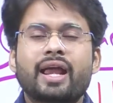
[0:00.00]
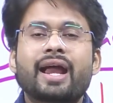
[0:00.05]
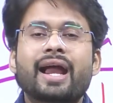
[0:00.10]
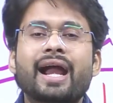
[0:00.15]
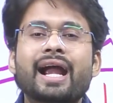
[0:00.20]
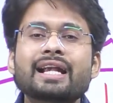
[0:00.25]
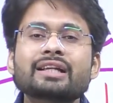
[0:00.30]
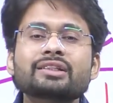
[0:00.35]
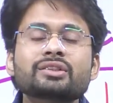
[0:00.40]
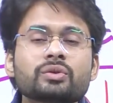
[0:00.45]

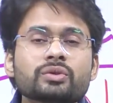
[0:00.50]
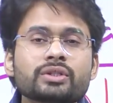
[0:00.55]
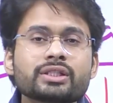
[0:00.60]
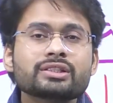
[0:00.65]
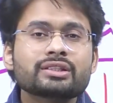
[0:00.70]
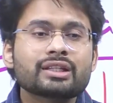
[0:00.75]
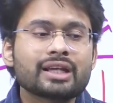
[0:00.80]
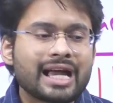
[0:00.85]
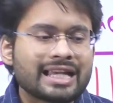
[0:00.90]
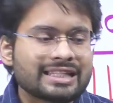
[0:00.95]
And through
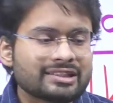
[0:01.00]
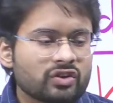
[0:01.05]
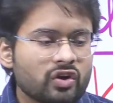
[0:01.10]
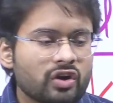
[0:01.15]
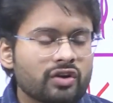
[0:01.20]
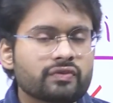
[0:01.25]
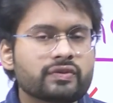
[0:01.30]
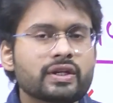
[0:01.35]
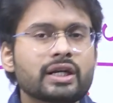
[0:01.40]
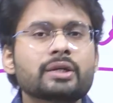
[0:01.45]
this class
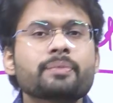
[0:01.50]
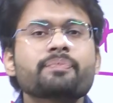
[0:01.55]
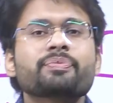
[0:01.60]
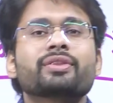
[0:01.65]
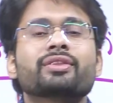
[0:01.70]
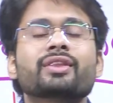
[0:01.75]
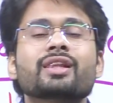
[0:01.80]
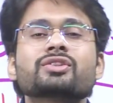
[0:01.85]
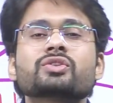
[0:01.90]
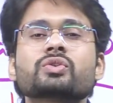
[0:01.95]
conflict,
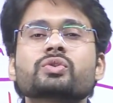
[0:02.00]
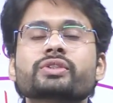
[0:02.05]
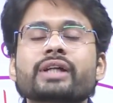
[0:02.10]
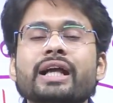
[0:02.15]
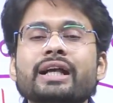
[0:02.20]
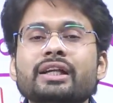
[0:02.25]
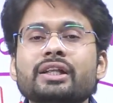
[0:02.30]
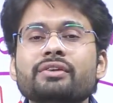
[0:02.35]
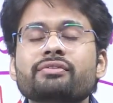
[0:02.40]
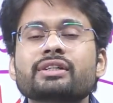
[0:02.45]
the
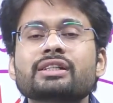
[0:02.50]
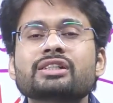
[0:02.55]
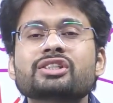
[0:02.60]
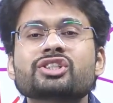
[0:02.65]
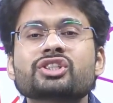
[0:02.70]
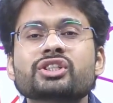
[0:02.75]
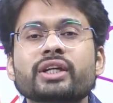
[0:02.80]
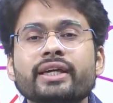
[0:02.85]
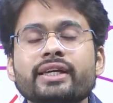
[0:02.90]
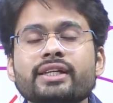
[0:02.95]
society will
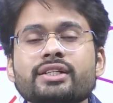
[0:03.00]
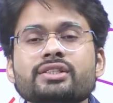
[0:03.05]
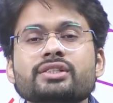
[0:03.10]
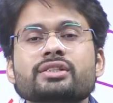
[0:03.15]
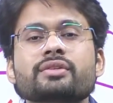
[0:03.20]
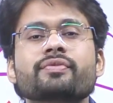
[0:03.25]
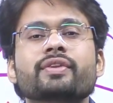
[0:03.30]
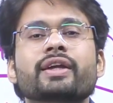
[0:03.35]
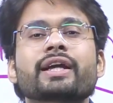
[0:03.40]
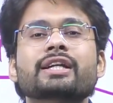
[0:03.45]

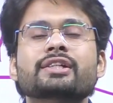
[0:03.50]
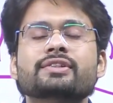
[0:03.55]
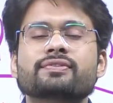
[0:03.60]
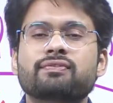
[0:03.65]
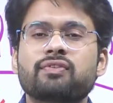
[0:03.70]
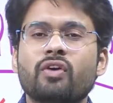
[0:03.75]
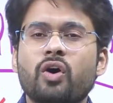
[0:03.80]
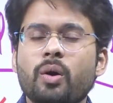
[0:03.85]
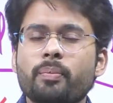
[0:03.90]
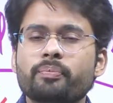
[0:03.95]
change its
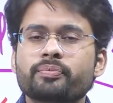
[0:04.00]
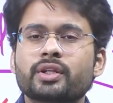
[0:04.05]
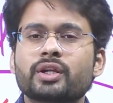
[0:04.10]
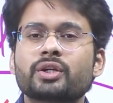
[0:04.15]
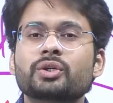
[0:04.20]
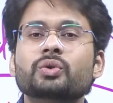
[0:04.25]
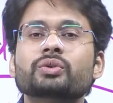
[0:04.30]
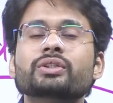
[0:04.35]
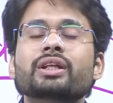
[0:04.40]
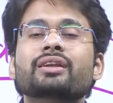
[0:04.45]
form
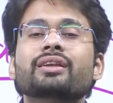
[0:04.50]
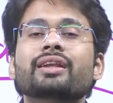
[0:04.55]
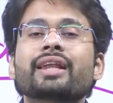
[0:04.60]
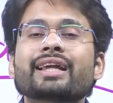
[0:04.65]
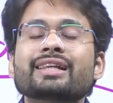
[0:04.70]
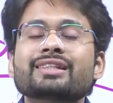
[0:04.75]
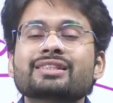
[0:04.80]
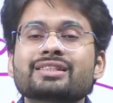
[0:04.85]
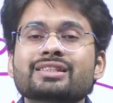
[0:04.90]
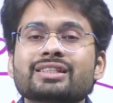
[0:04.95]
to the
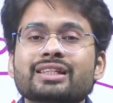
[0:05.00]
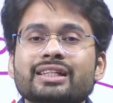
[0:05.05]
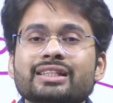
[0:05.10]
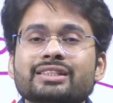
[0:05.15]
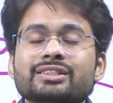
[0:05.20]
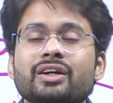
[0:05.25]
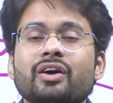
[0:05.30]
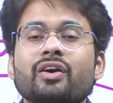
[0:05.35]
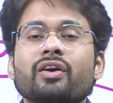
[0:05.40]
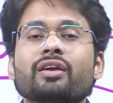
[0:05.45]
next
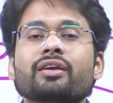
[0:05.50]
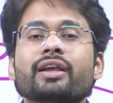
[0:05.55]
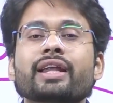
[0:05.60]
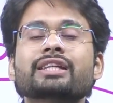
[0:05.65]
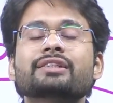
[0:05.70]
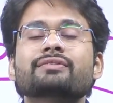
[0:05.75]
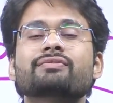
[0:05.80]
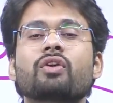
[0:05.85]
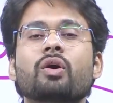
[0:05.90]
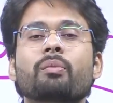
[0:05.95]
change or
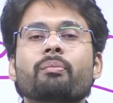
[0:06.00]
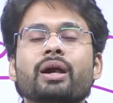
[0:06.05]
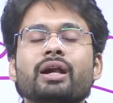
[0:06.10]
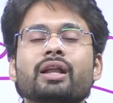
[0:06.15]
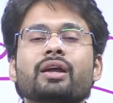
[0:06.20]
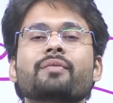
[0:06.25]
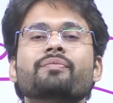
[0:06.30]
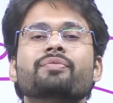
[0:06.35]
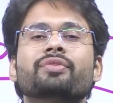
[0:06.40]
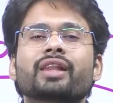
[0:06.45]
next format
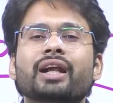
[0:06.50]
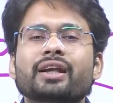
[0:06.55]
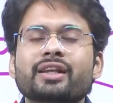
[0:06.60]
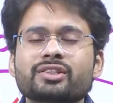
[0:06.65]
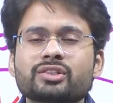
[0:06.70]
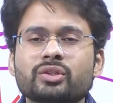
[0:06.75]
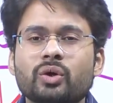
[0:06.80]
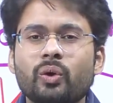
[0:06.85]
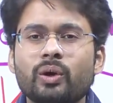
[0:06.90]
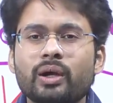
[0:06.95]
that
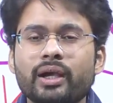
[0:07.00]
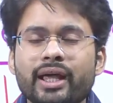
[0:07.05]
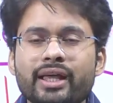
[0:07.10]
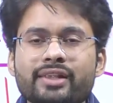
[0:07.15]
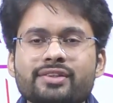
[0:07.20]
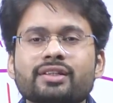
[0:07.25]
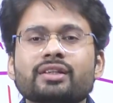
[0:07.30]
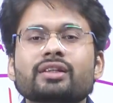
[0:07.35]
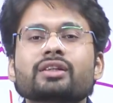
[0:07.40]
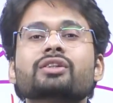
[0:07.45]
is called
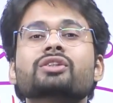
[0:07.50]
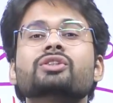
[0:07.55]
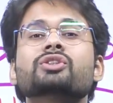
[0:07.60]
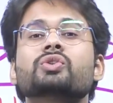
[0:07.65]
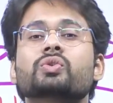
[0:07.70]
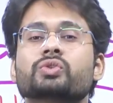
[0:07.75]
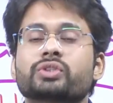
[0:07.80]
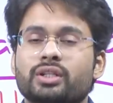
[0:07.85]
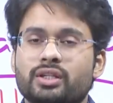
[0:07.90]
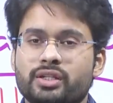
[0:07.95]
as
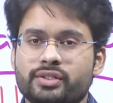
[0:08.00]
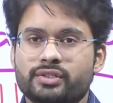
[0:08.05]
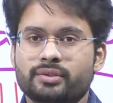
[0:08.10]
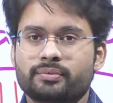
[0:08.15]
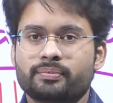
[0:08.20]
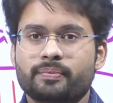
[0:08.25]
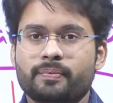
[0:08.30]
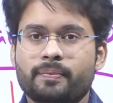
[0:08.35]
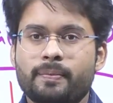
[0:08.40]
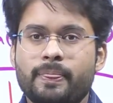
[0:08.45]
socialism.